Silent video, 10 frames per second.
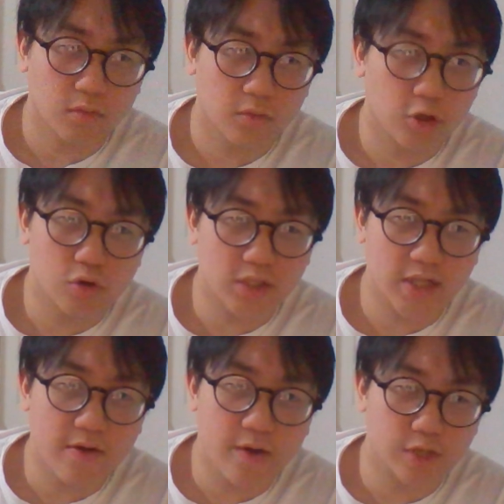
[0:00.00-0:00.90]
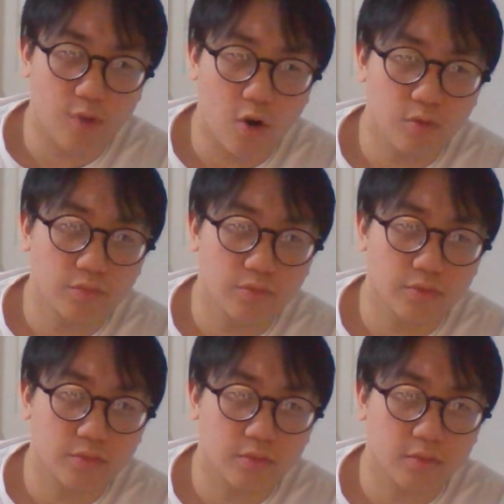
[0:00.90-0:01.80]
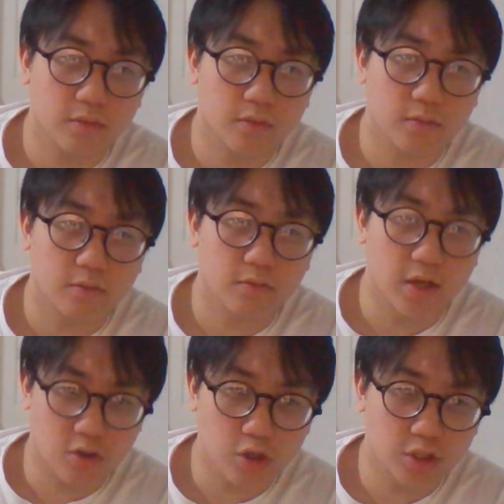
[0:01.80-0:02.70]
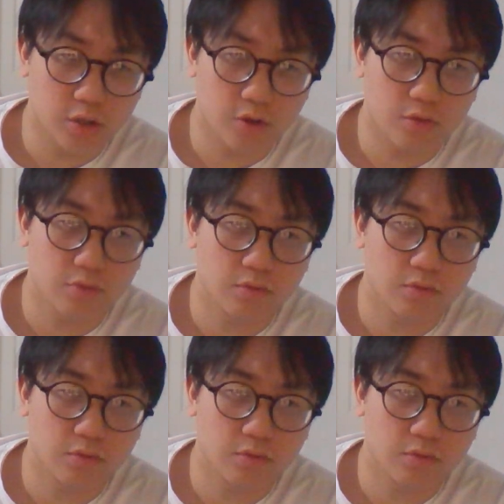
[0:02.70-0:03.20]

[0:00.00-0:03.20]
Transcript: You're not serious, bro. It's costing you.